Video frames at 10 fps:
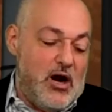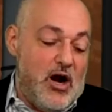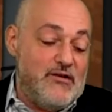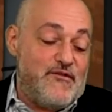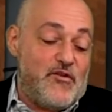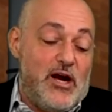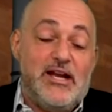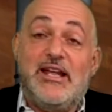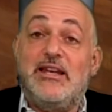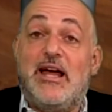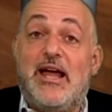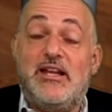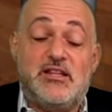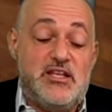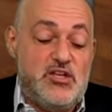On Friday night,
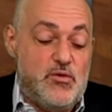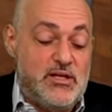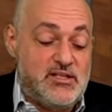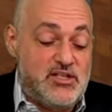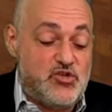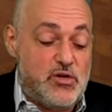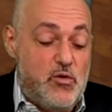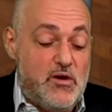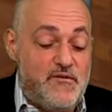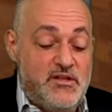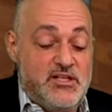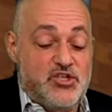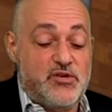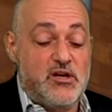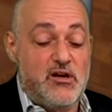the U.S. District Court for the
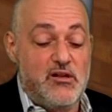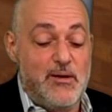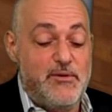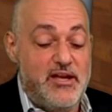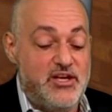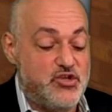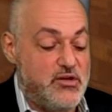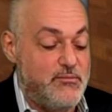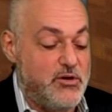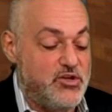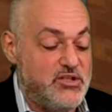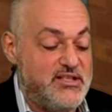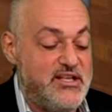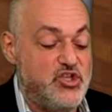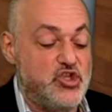District of Columbia issued an emergency
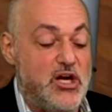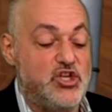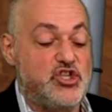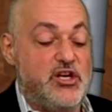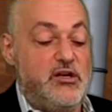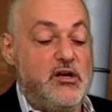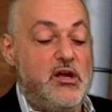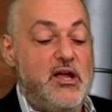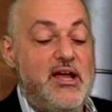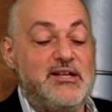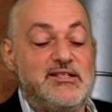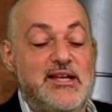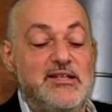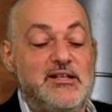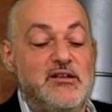injunction
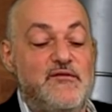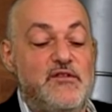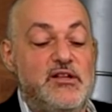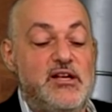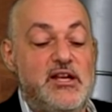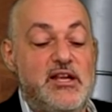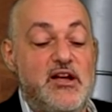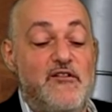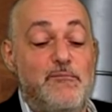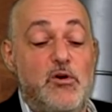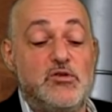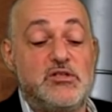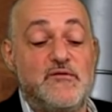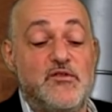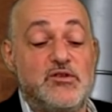extending the validity of most
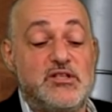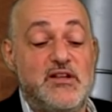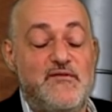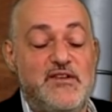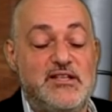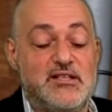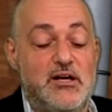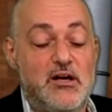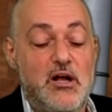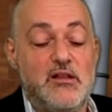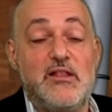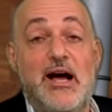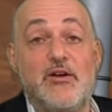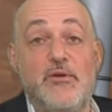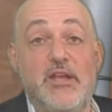diversity visa
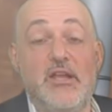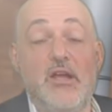lottery